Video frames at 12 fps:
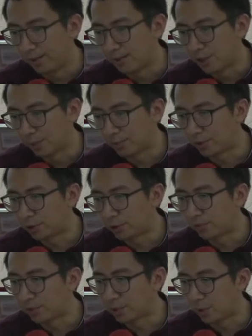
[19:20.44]
chapter 3,
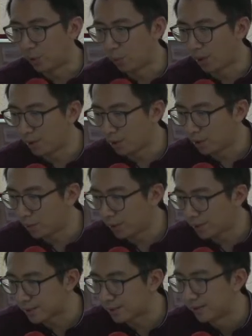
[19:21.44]
verse 21
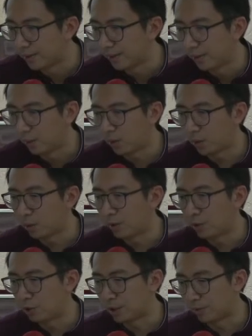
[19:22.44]
onwards, all the way
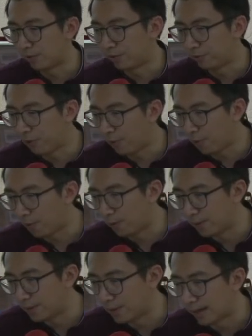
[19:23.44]
to chapter 4,
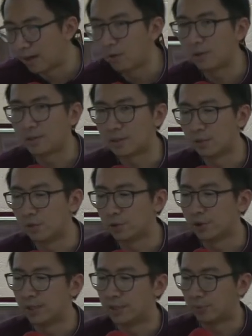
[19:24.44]
is how the
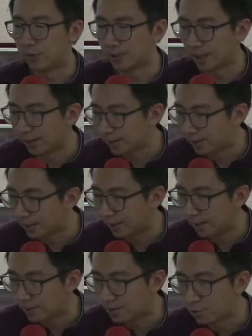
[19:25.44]
solution is presented.
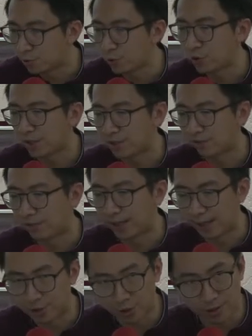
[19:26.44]
It is through
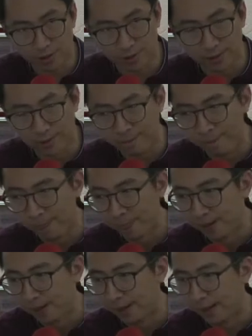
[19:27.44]
justifications
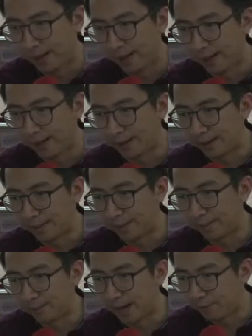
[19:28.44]
and
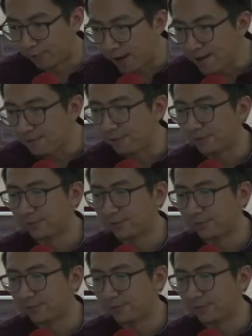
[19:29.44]
by faith,